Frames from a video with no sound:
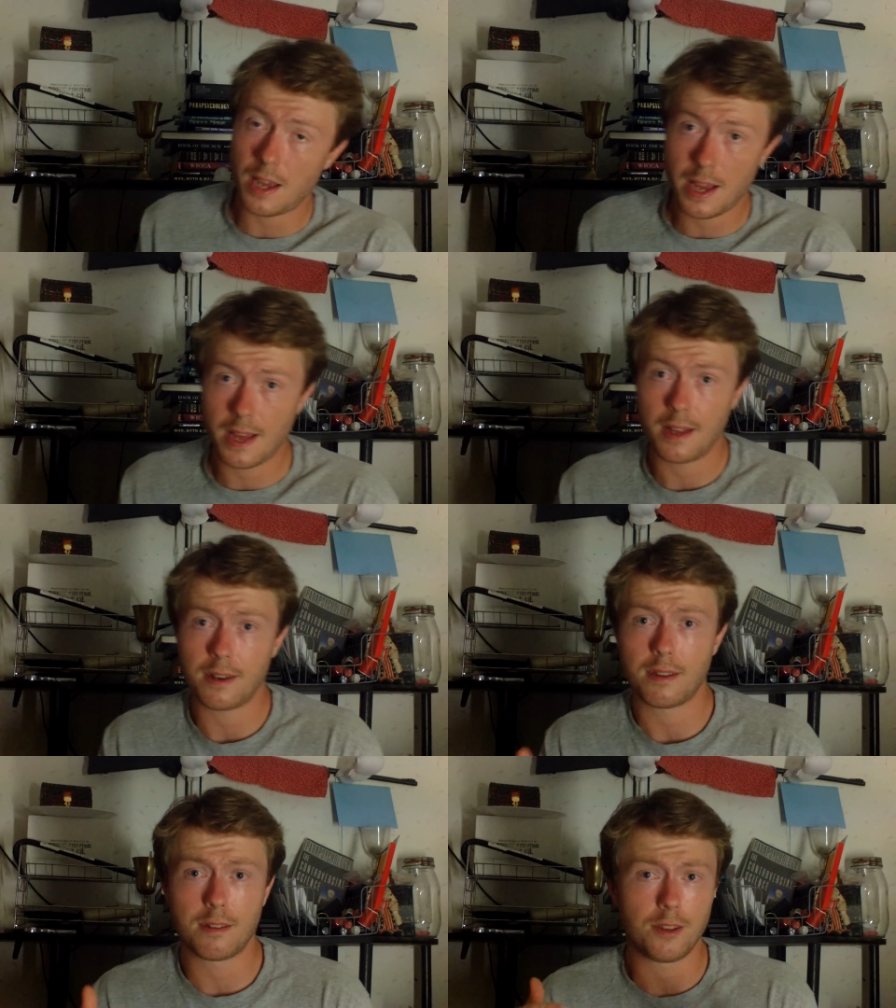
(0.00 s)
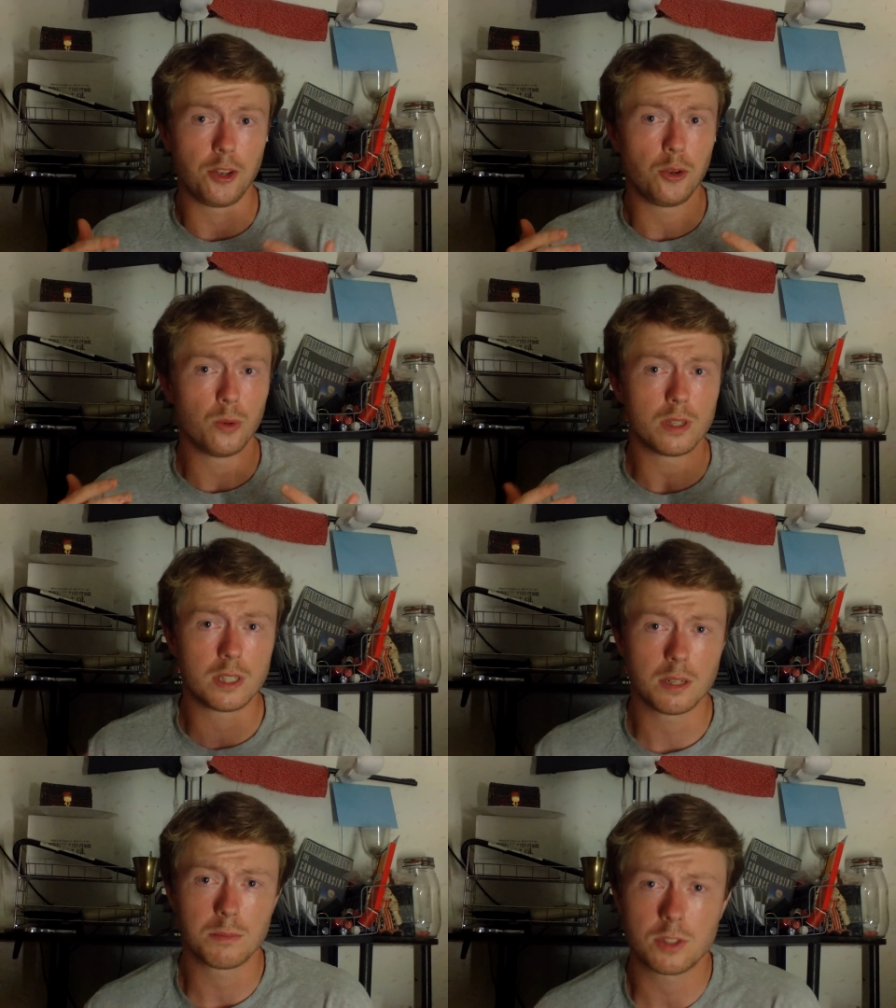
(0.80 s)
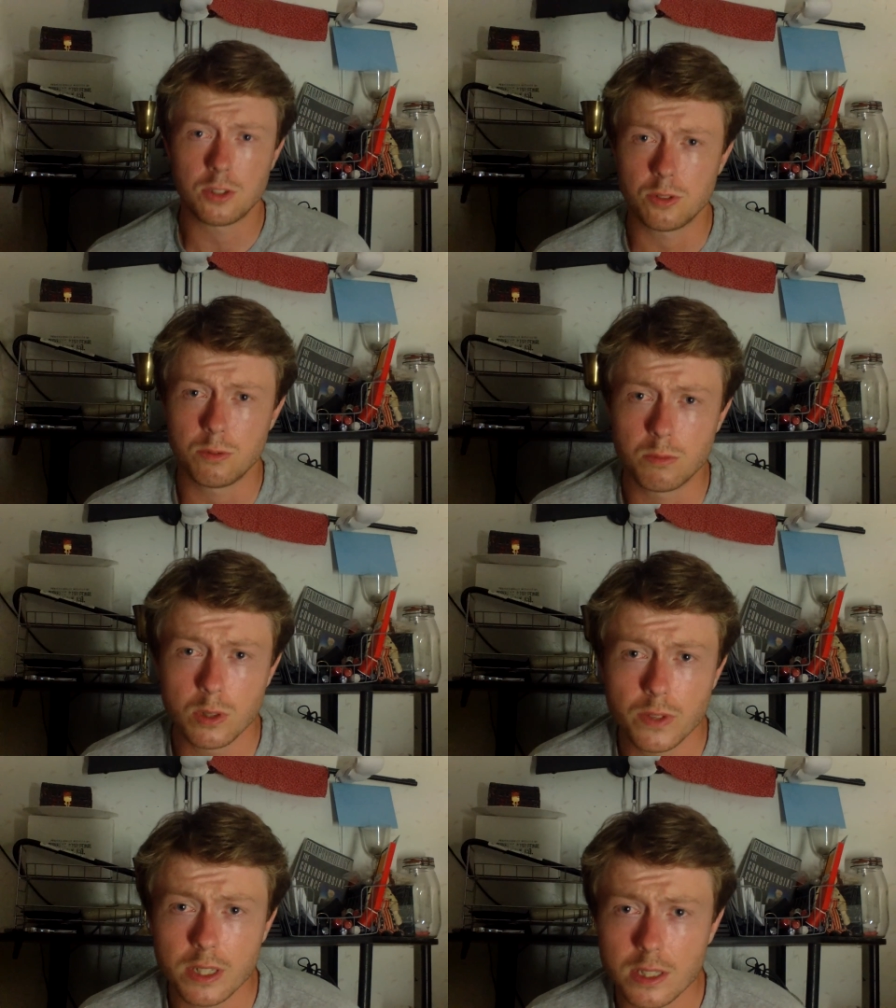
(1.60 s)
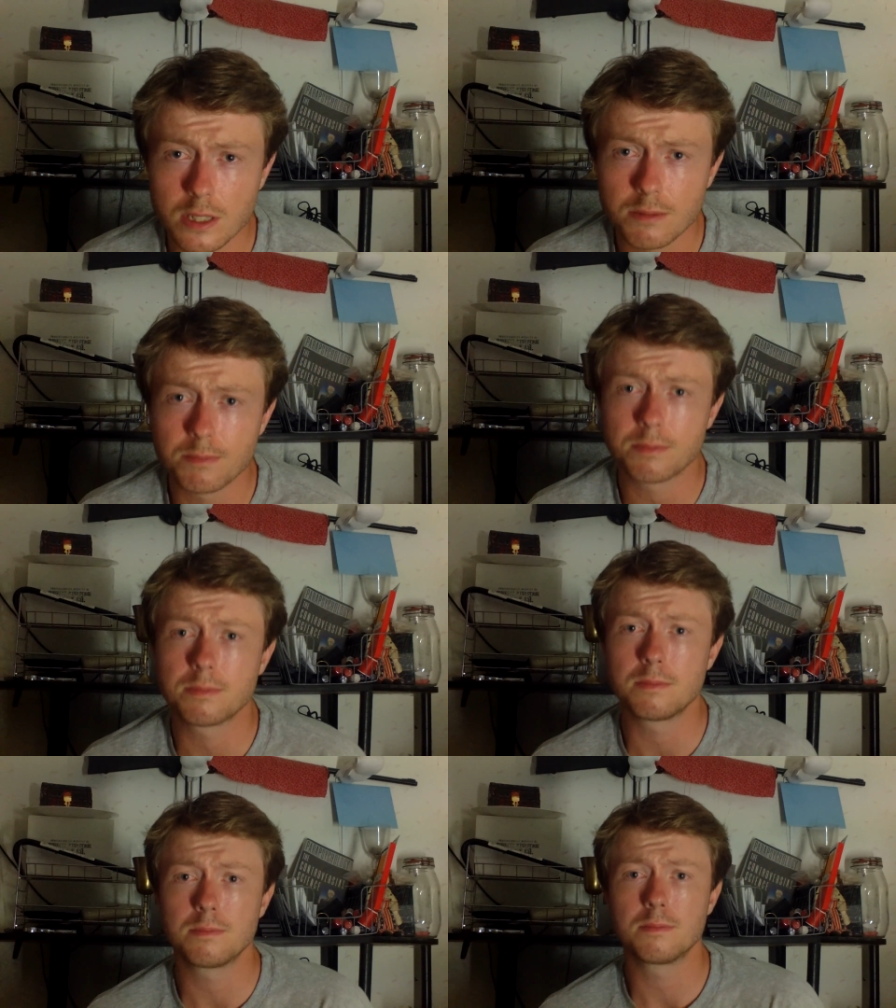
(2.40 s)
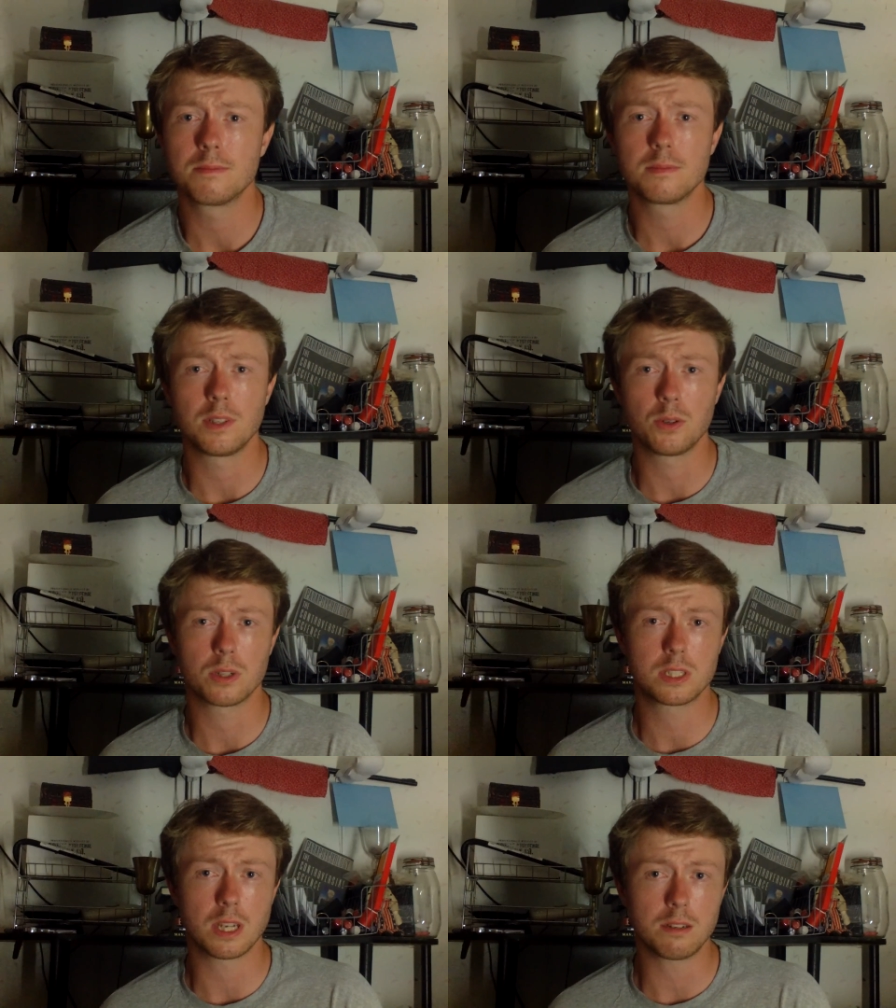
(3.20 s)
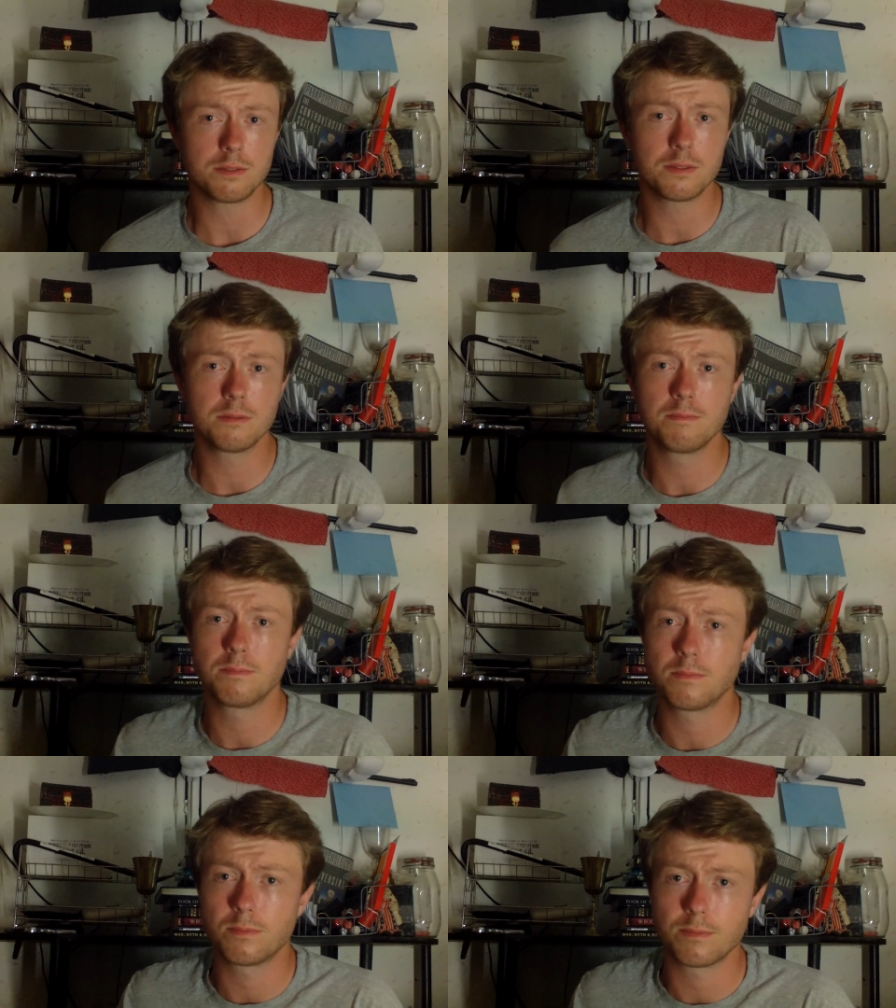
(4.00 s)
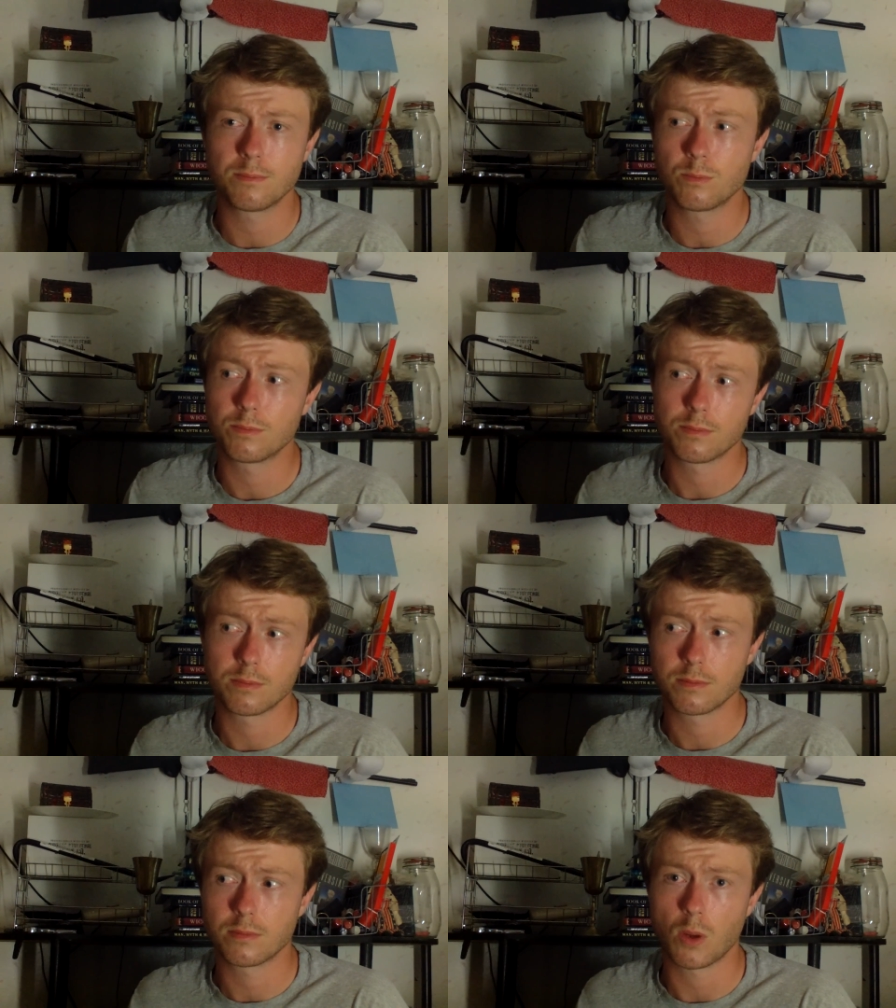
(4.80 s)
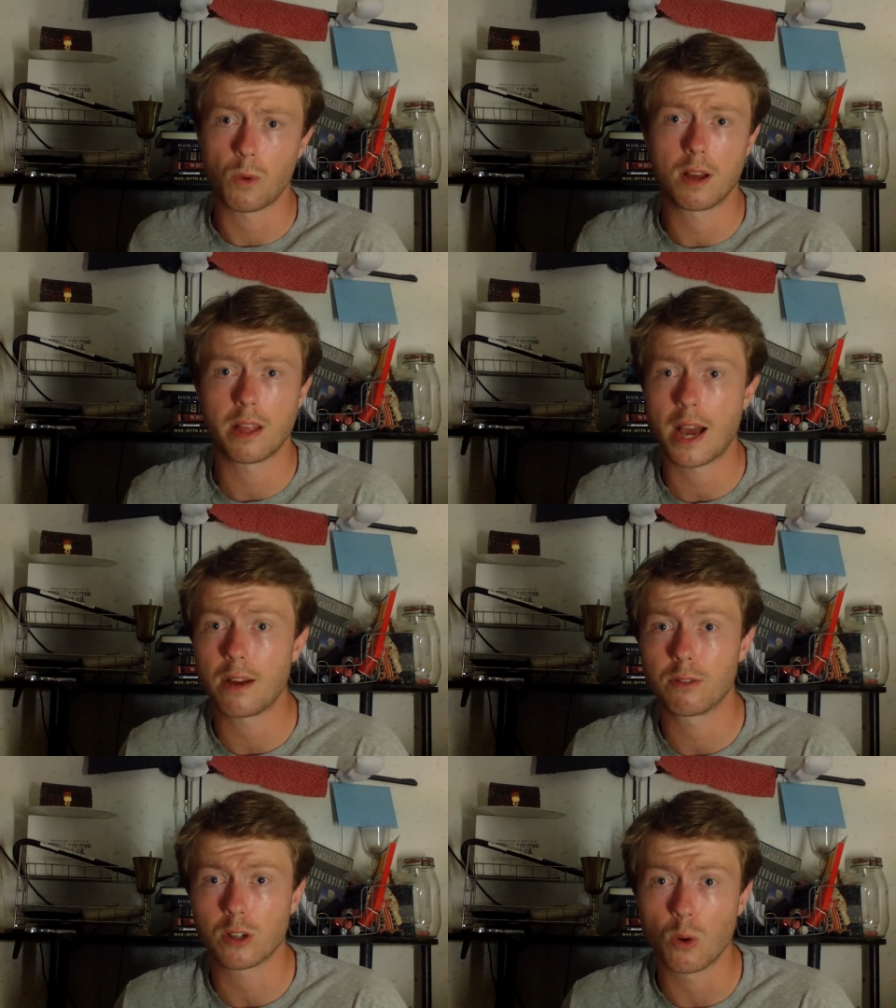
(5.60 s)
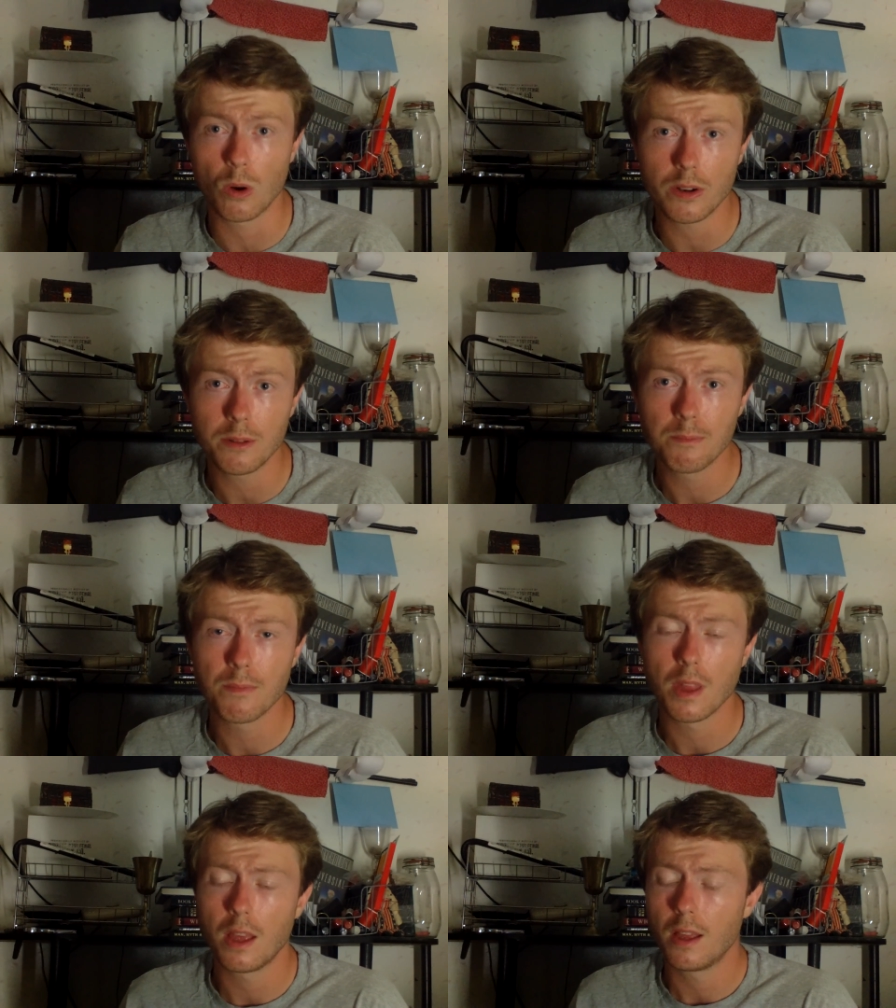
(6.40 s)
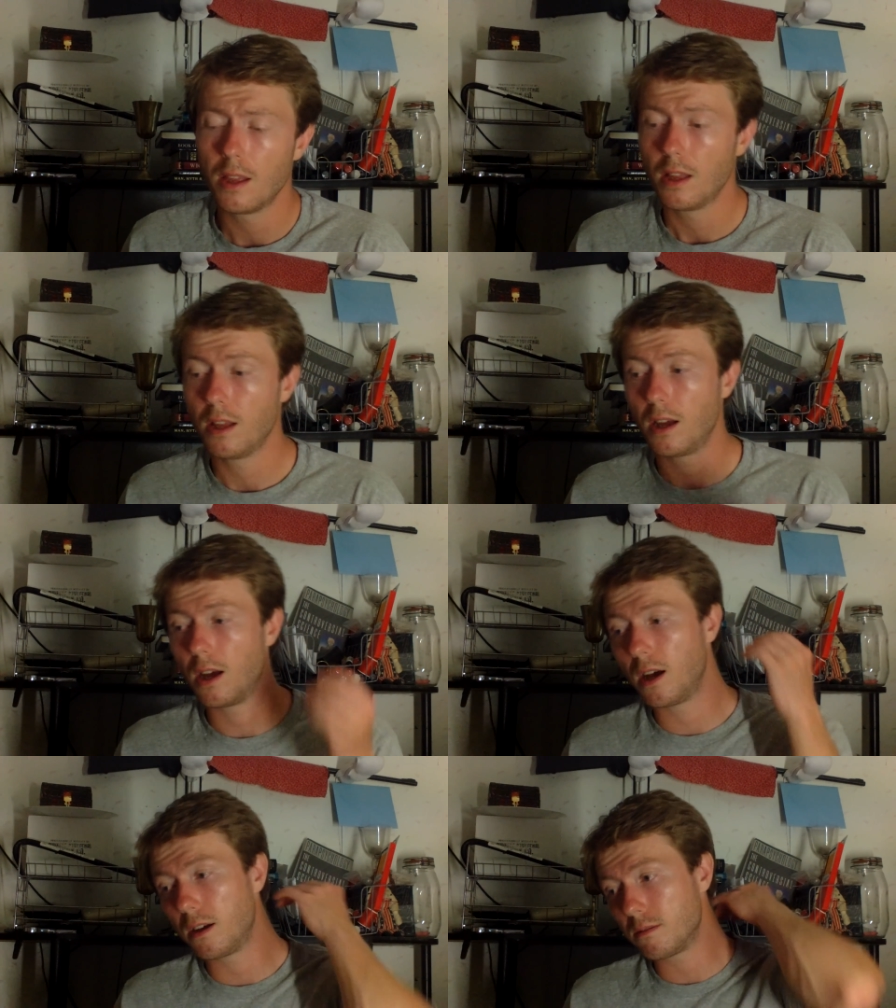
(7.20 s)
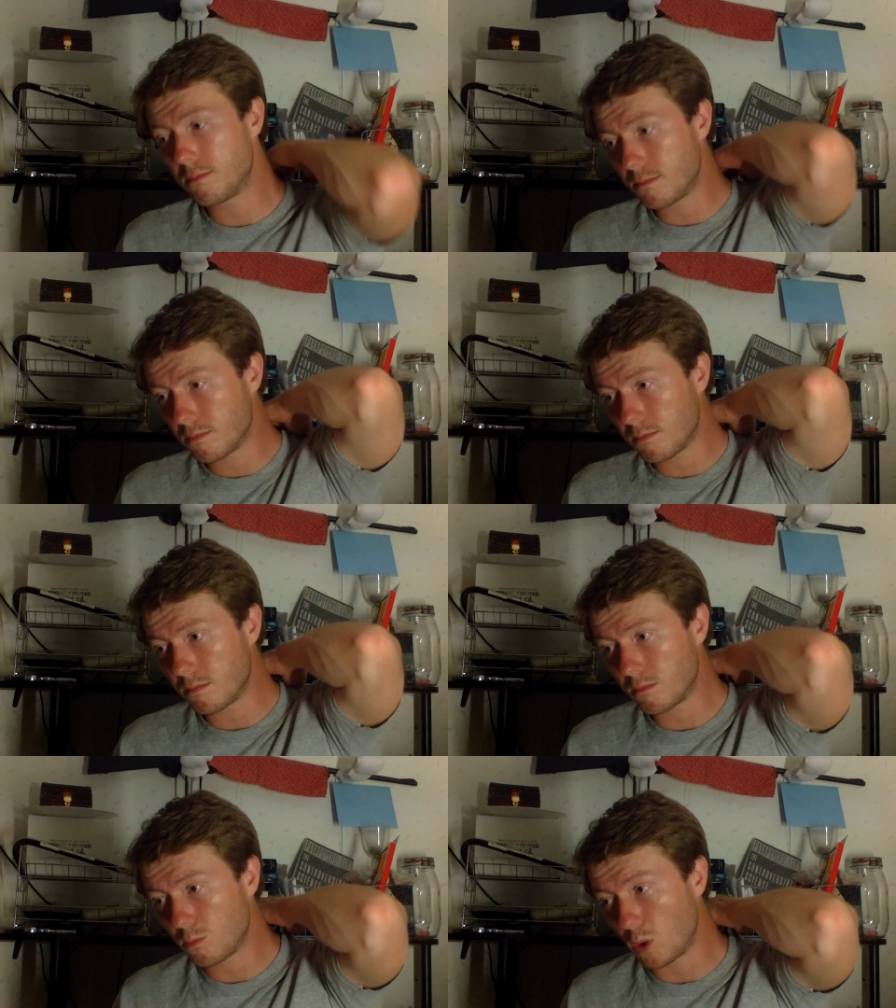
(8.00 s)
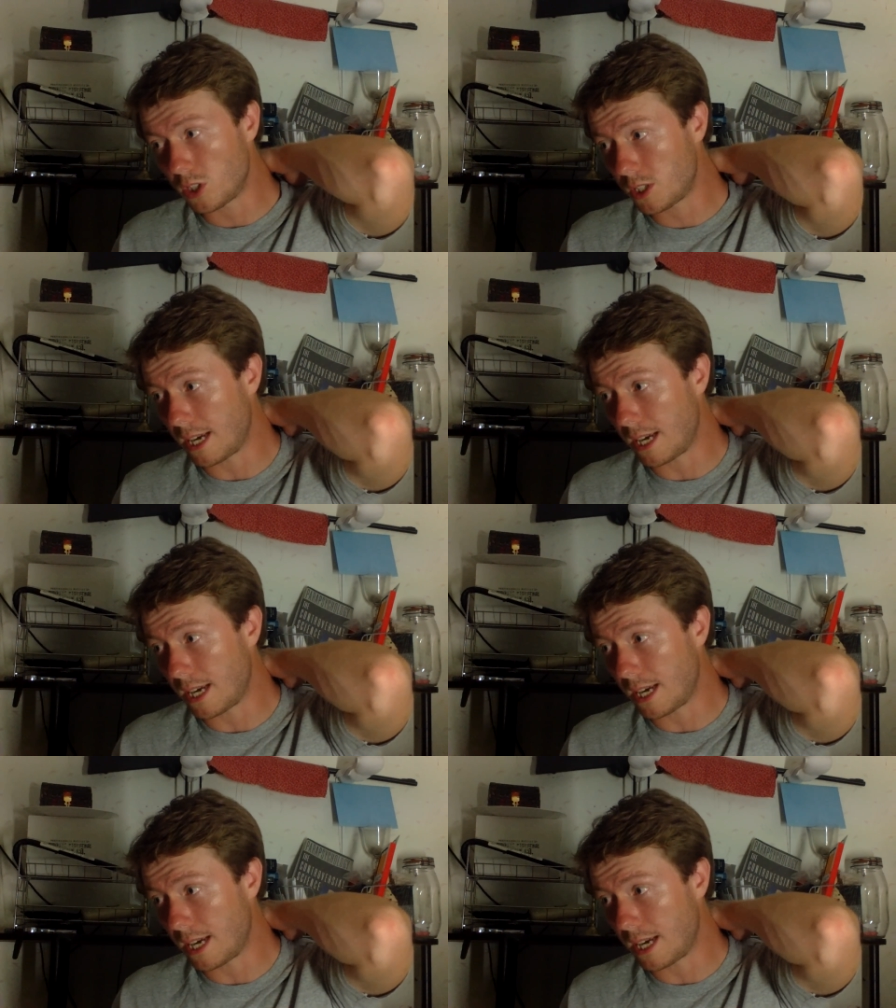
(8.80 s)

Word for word: and you attempt to move it yourself while I record, uh, which